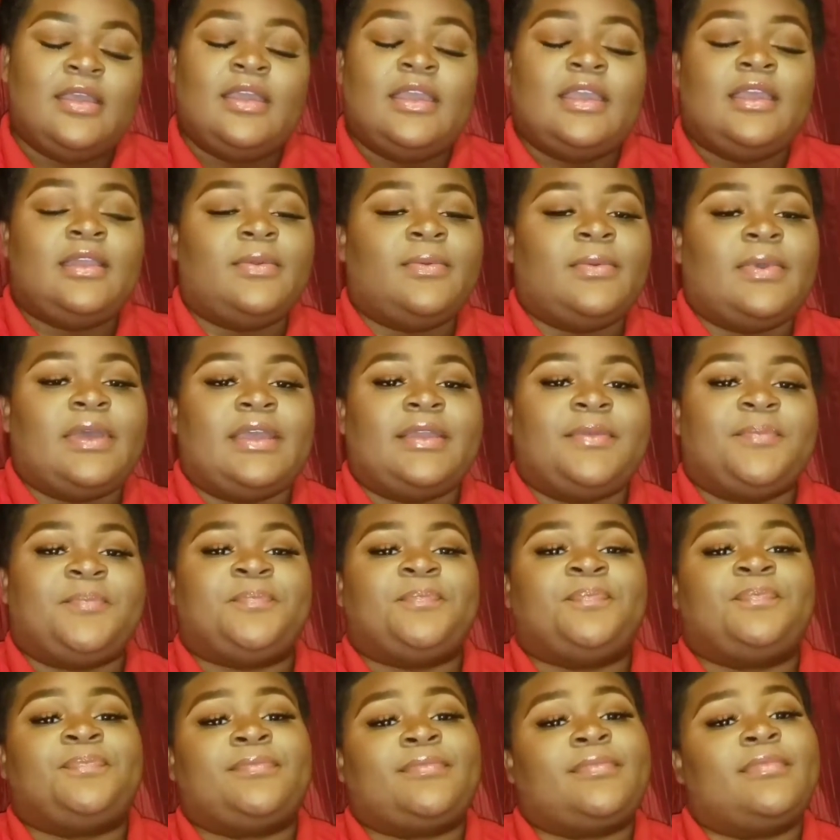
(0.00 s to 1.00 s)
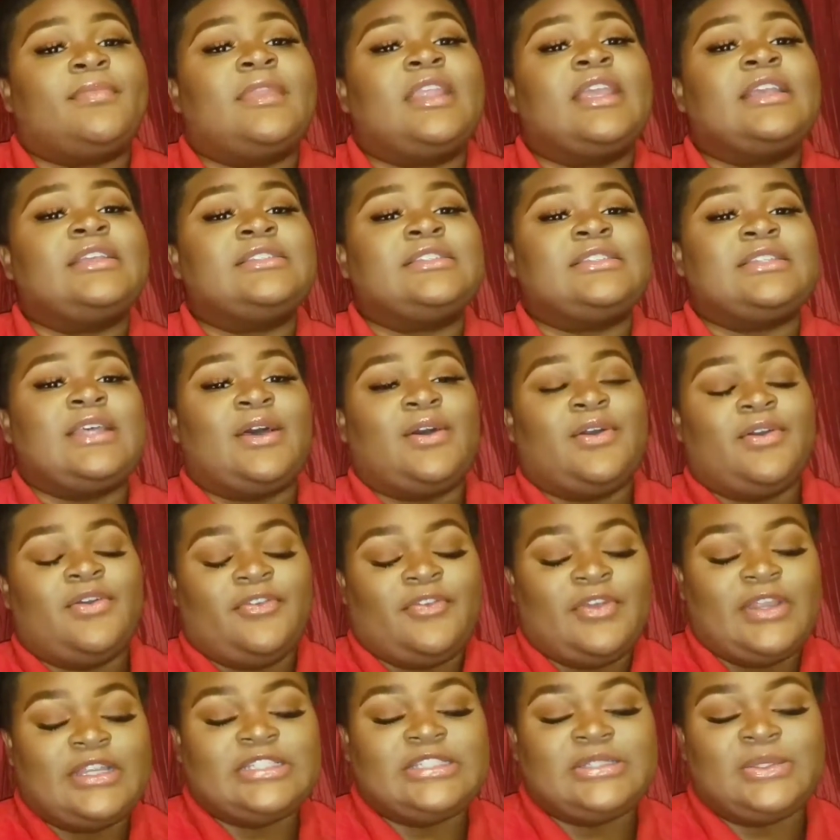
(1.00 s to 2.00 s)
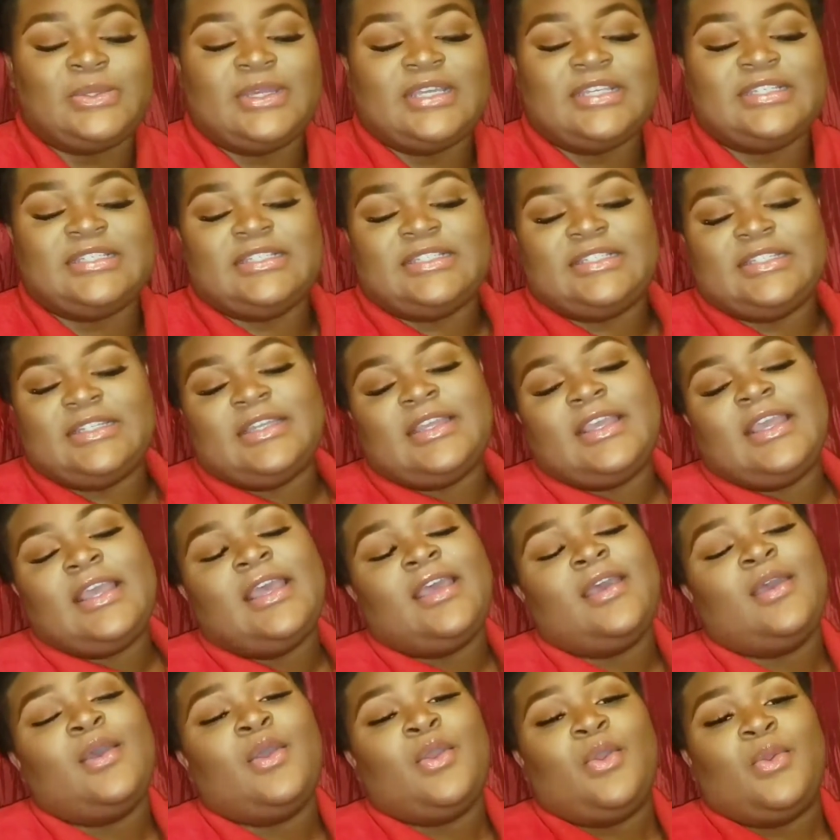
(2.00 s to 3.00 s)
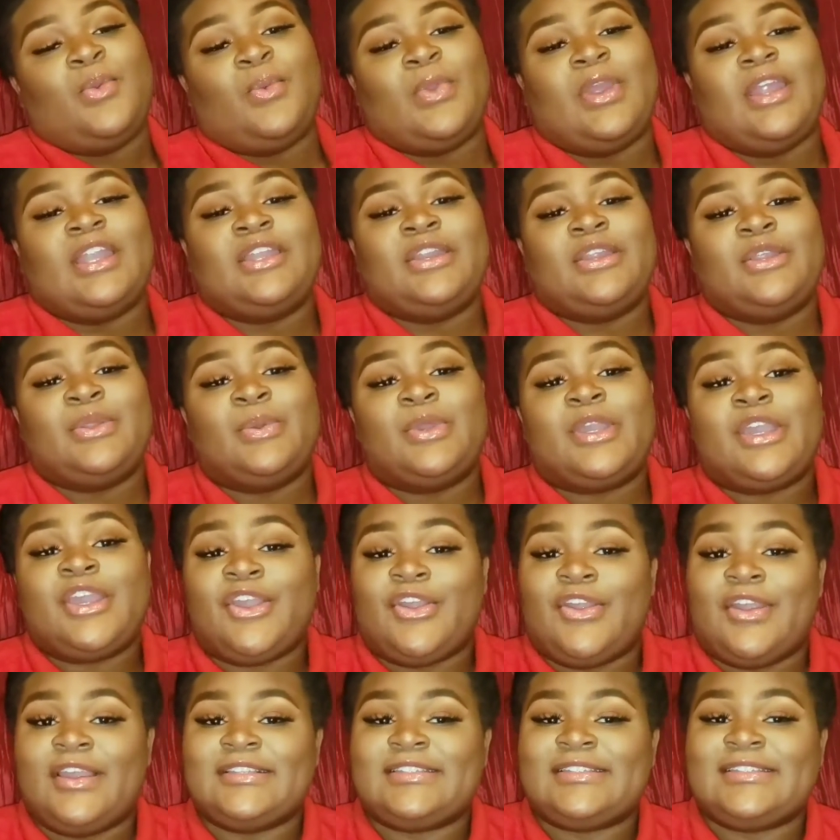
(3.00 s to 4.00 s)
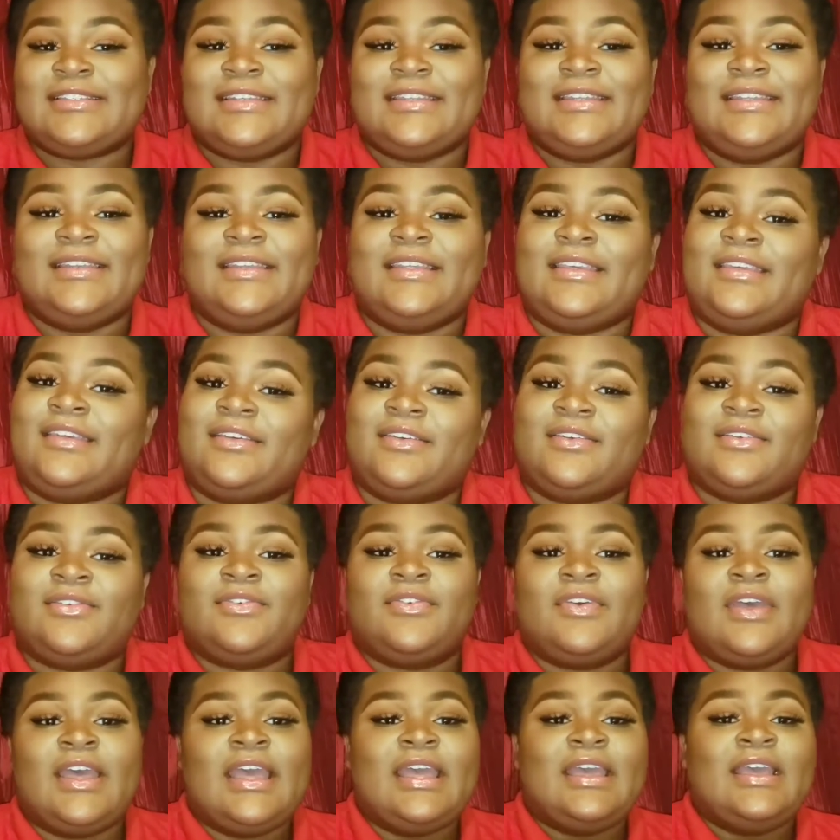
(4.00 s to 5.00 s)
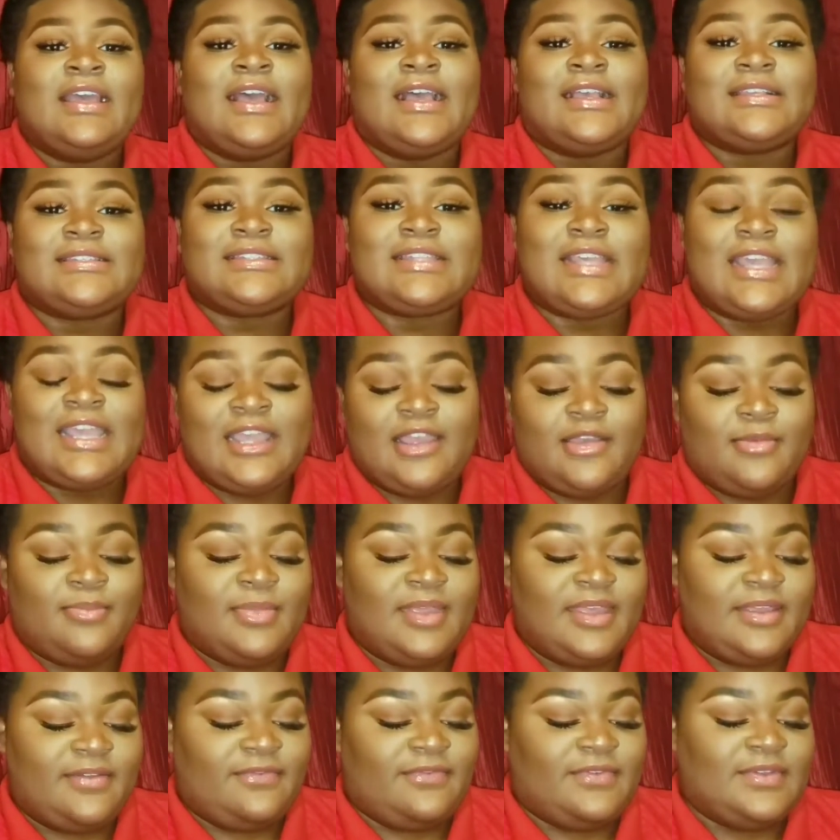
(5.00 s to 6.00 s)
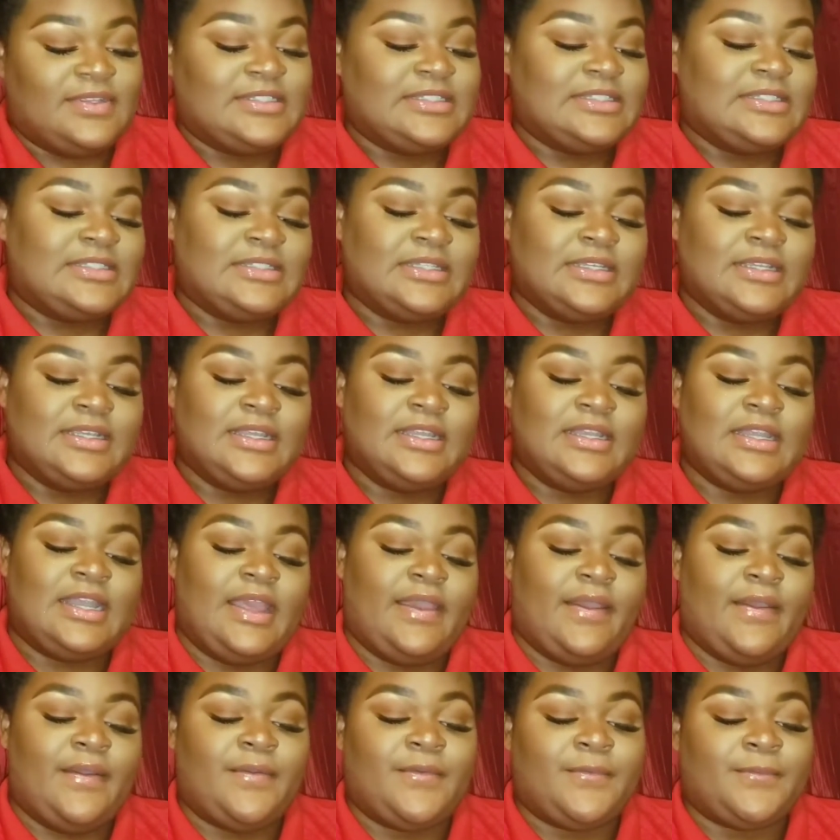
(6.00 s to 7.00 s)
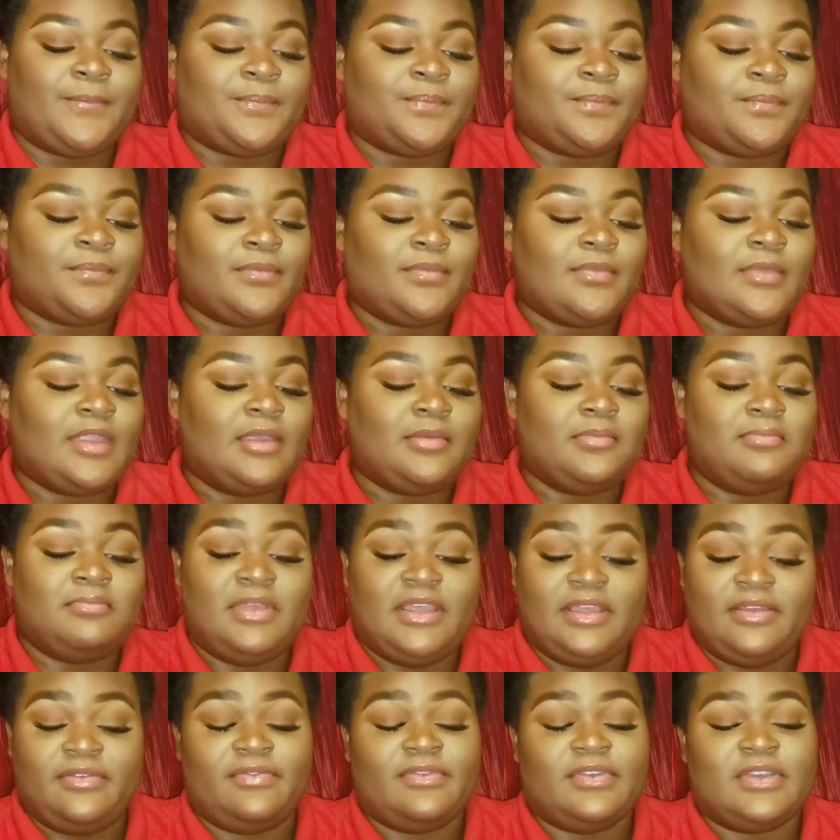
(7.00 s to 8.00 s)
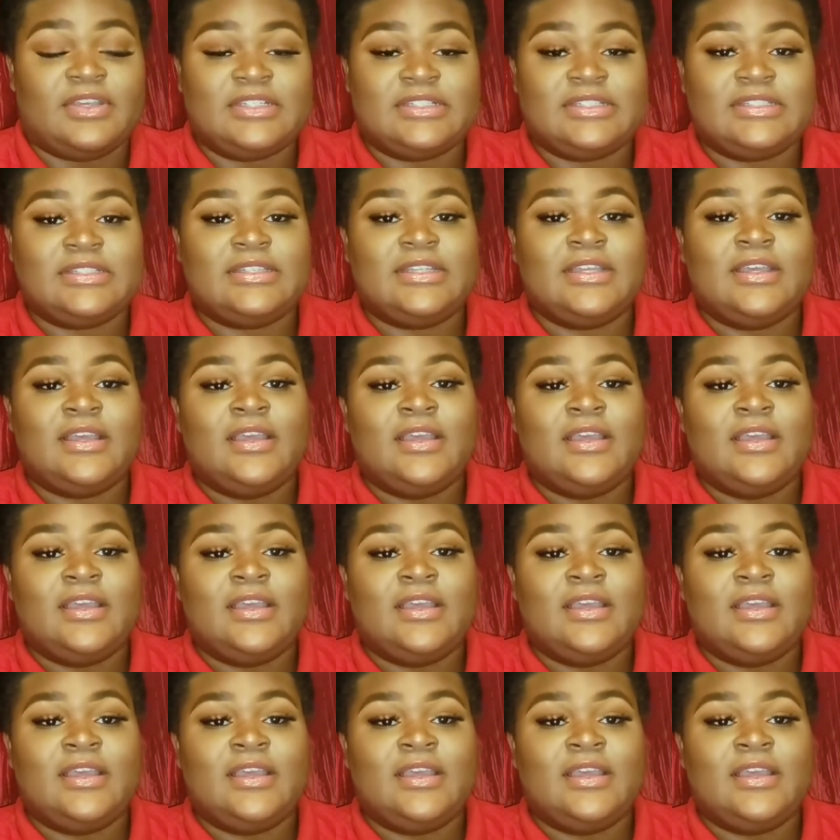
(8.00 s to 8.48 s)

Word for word: Anyway, so first question, where do you currently live? I stay in Memphis. Now, Memphis.